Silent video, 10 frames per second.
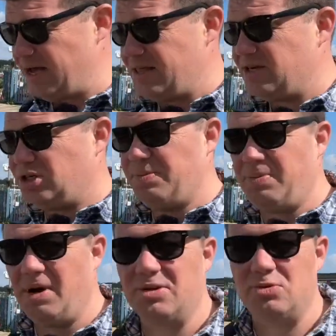in the
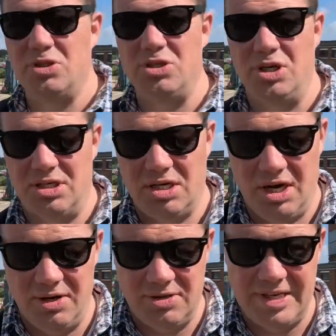shipyards, which had just
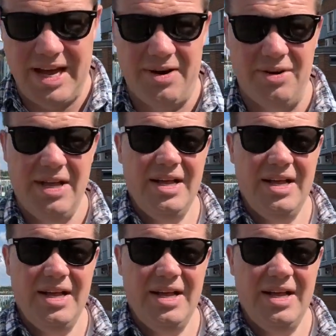closed down.